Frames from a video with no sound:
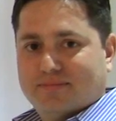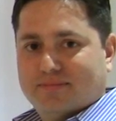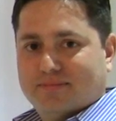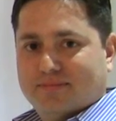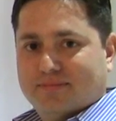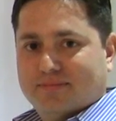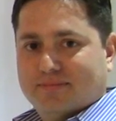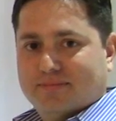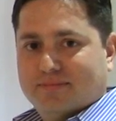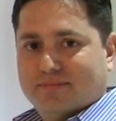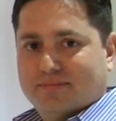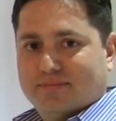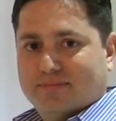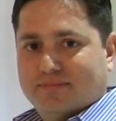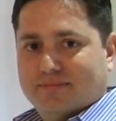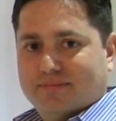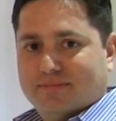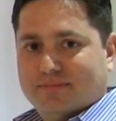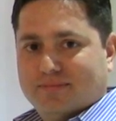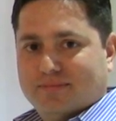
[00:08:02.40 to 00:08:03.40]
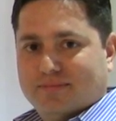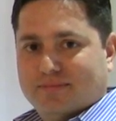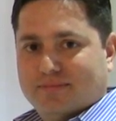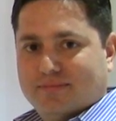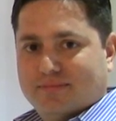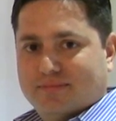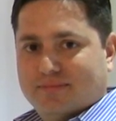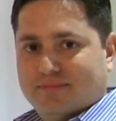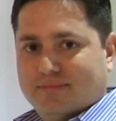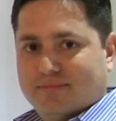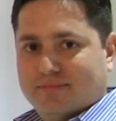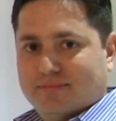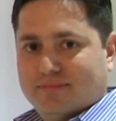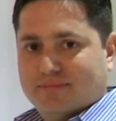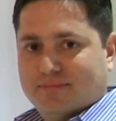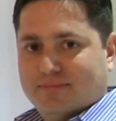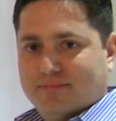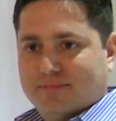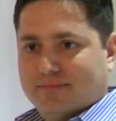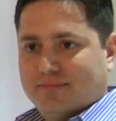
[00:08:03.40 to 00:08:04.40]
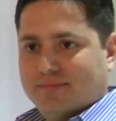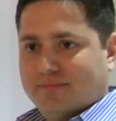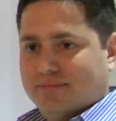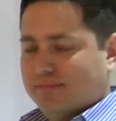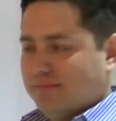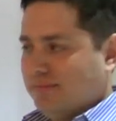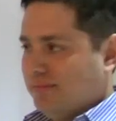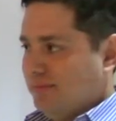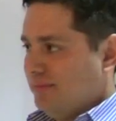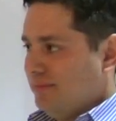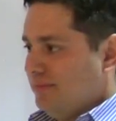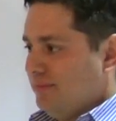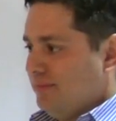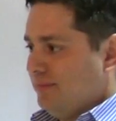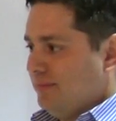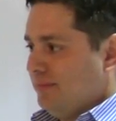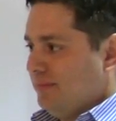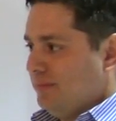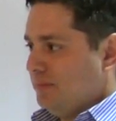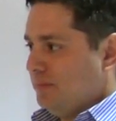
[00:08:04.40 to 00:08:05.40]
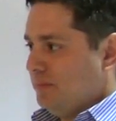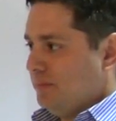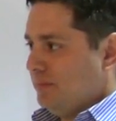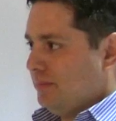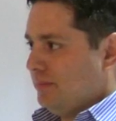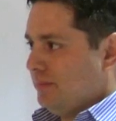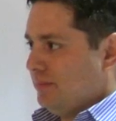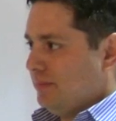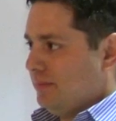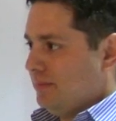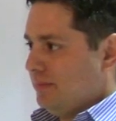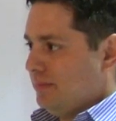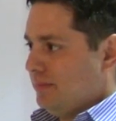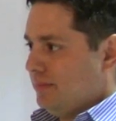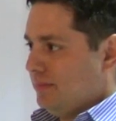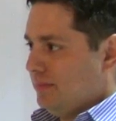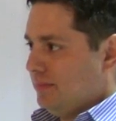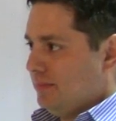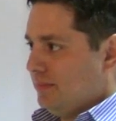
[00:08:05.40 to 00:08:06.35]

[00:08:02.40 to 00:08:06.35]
(not speaking)